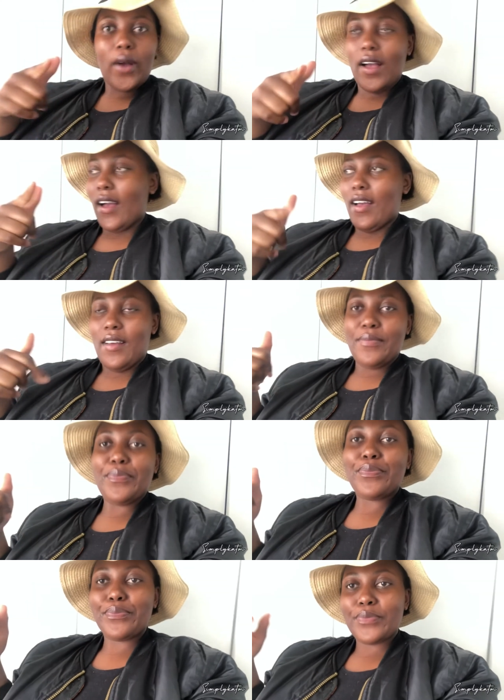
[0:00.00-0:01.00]
uh-uh
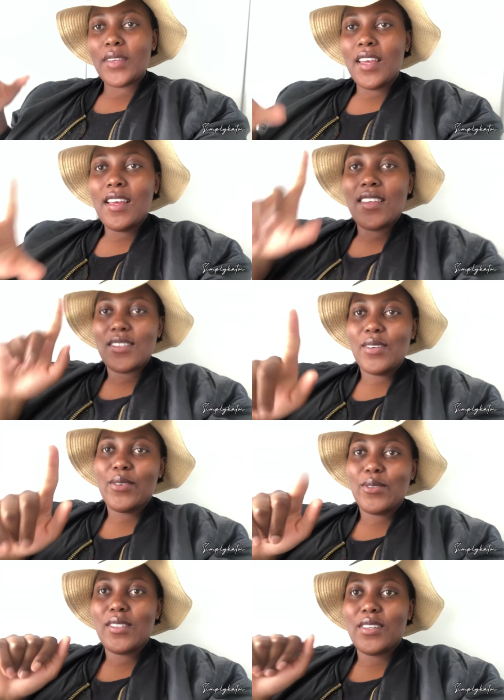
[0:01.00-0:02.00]
so
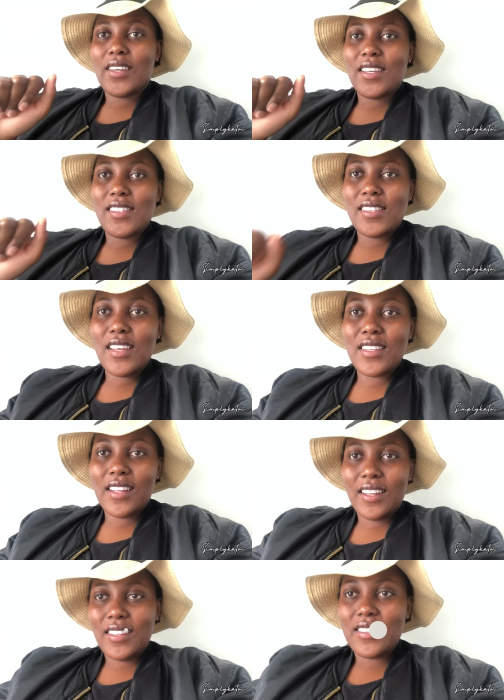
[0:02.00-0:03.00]
see you guys
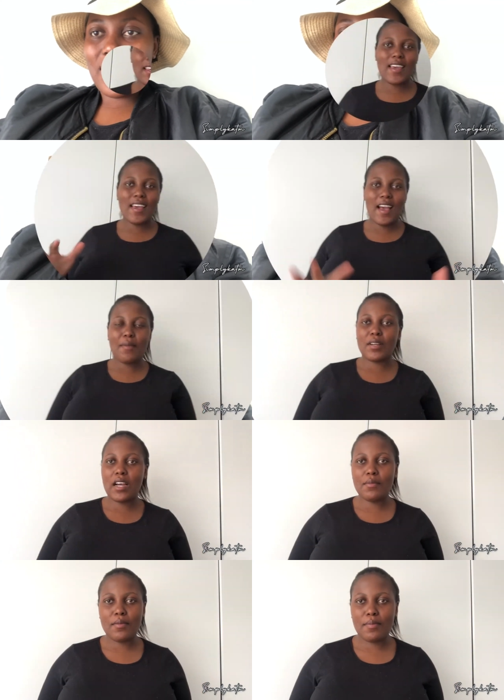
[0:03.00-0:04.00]
later i'm
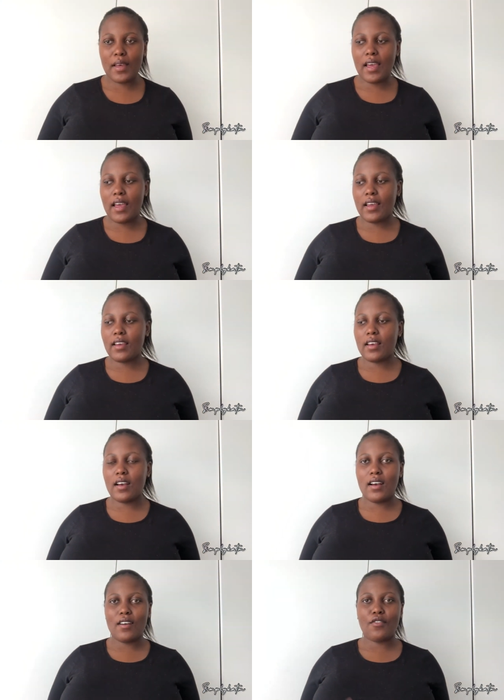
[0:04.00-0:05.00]
coming back
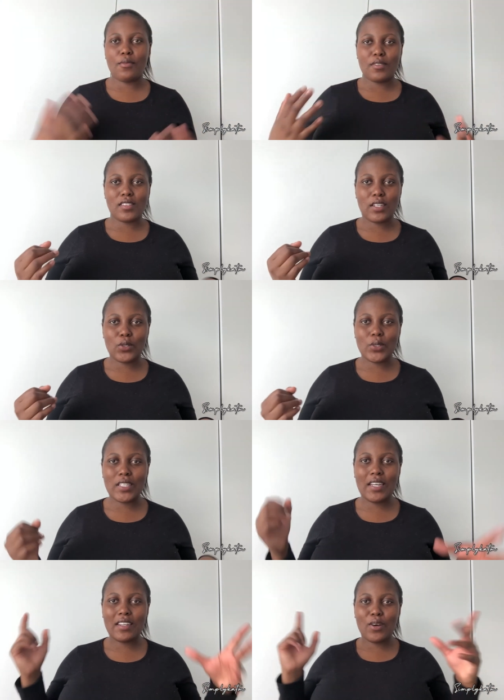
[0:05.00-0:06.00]
uh, from the salon
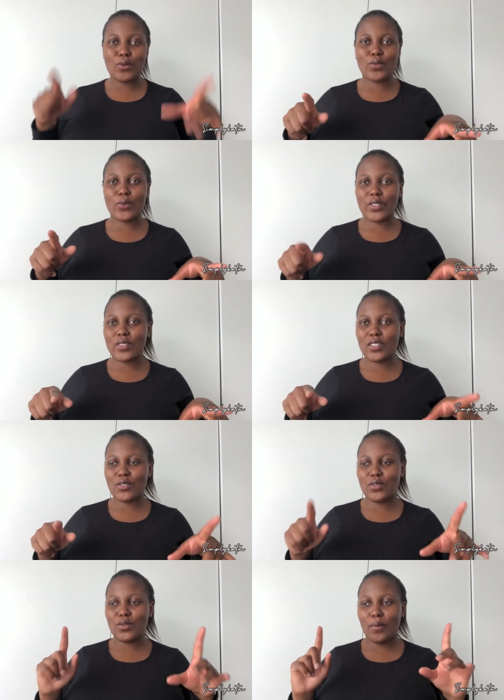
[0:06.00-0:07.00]
and i also went
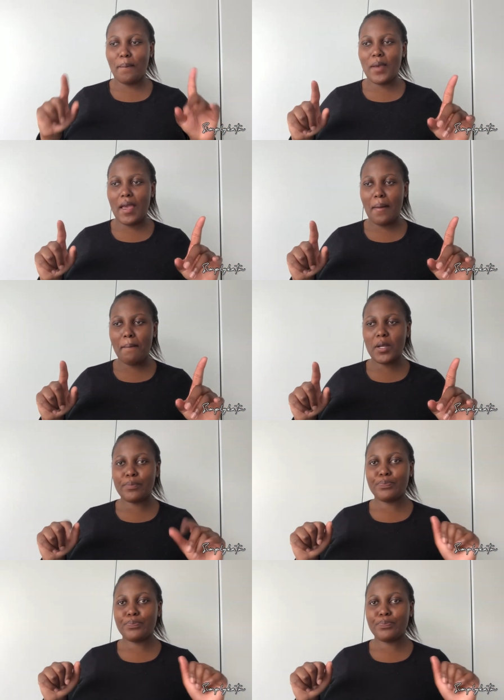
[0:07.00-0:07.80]
into pep